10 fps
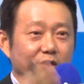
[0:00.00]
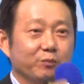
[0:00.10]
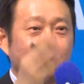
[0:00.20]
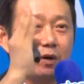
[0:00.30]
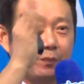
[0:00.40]
the
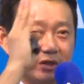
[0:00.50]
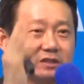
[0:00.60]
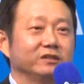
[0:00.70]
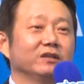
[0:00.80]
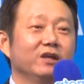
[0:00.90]
per
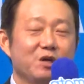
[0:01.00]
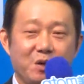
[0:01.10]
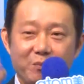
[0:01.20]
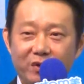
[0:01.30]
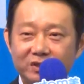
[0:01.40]
person,
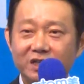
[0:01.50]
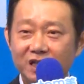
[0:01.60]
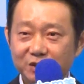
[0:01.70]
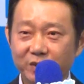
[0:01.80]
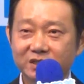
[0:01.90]
per
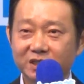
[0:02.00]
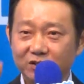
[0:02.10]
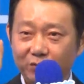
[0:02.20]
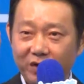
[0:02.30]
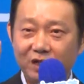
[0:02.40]
sales master,
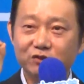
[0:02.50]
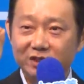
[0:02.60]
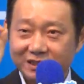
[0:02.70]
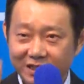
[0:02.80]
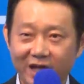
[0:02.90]
the value
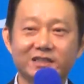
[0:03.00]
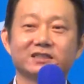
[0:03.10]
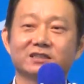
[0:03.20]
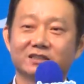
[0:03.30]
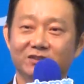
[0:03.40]
is
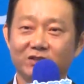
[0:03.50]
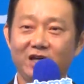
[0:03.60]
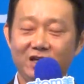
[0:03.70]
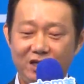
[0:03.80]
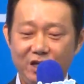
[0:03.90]
less.
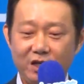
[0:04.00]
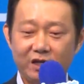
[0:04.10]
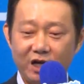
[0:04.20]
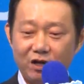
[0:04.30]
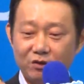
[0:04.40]
Okay.
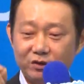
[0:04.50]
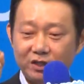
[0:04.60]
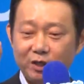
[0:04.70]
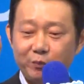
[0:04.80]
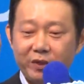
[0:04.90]
Now
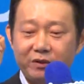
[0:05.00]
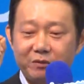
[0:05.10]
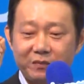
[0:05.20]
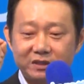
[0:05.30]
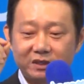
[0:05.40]
Imperial
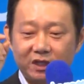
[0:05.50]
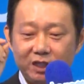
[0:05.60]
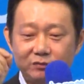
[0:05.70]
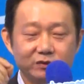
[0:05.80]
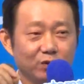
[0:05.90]
Master,
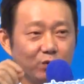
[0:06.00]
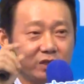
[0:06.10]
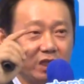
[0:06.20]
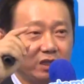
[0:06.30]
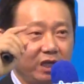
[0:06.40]
even though
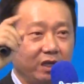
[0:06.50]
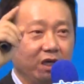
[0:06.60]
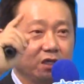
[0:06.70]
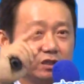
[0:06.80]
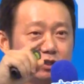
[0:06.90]
they
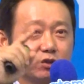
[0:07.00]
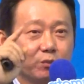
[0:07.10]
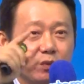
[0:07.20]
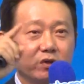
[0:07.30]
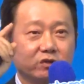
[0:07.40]
take
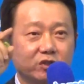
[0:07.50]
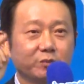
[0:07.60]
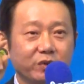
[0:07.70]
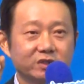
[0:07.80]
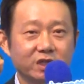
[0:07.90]
0.3%
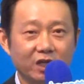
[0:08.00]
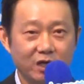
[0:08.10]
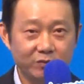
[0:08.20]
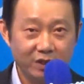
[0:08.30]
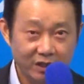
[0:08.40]

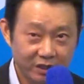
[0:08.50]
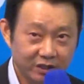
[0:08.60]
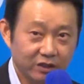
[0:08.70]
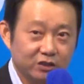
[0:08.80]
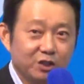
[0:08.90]
off,
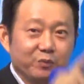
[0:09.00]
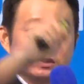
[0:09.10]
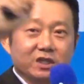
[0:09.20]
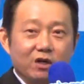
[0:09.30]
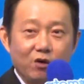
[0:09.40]

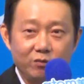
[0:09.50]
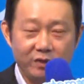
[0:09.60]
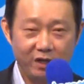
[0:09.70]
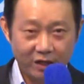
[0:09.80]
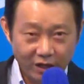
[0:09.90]
30% off
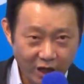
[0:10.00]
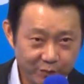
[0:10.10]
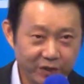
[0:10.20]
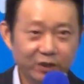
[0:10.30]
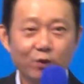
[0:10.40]

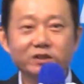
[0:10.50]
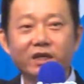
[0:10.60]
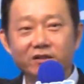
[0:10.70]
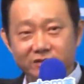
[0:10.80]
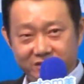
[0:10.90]
company
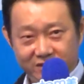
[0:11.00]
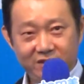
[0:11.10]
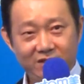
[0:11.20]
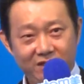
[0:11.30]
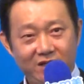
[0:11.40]
wholesales,
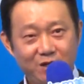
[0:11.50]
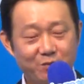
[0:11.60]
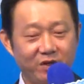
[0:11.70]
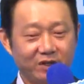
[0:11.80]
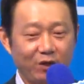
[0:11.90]

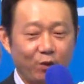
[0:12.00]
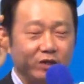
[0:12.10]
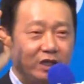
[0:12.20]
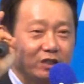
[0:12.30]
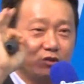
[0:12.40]
but
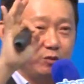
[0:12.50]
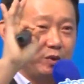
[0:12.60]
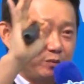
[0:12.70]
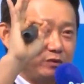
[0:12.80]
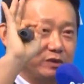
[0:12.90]
only 3
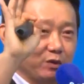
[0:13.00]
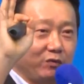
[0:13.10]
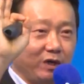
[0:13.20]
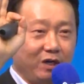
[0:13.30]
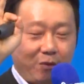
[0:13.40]
people so
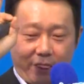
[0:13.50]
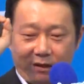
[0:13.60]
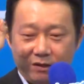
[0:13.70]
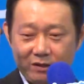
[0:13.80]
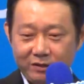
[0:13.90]
far,
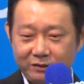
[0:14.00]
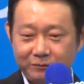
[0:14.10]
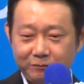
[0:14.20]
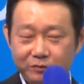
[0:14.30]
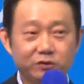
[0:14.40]

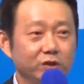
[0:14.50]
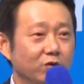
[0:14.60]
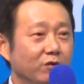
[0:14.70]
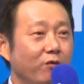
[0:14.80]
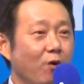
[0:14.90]
3
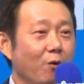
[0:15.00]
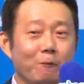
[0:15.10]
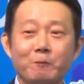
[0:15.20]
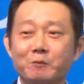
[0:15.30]
or 4.